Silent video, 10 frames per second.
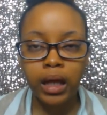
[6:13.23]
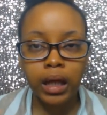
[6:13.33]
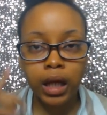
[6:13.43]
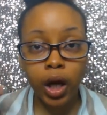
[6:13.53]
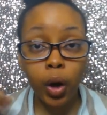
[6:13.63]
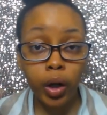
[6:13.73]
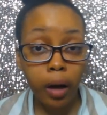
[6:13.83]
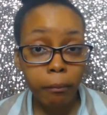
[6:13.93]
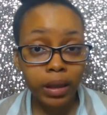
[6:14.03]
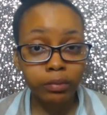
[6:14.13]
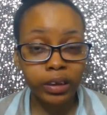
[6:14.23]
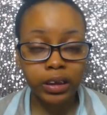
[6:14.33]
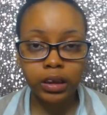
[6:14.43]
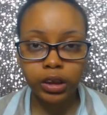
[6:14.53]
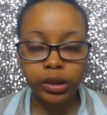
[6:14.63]
getting caught up,
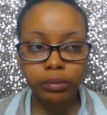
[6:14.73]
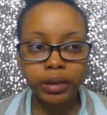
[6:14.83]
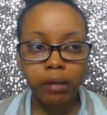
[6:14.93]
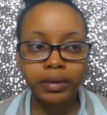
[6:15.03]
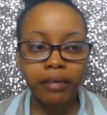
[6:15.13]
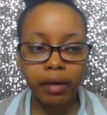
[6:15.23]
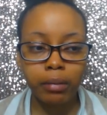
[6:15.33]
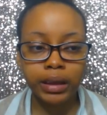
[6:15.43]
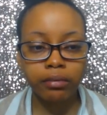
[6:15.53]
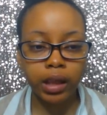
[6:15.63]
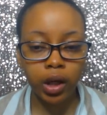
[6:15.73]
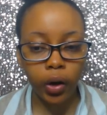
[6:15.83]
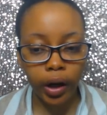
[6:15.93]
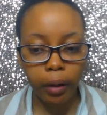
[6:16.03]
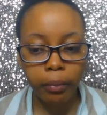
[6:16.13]
especially in church. Sometimes I find myself getting
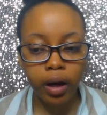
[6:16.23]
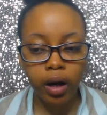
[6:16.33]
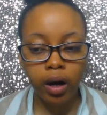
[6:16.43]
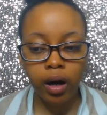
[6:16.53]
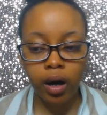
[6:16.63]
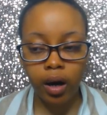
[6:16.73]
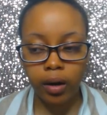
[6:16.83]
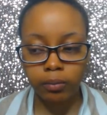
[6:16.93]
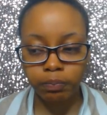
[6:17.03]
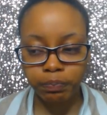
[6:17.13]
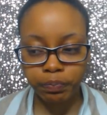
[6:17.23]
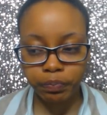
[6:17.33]
caught up. Um,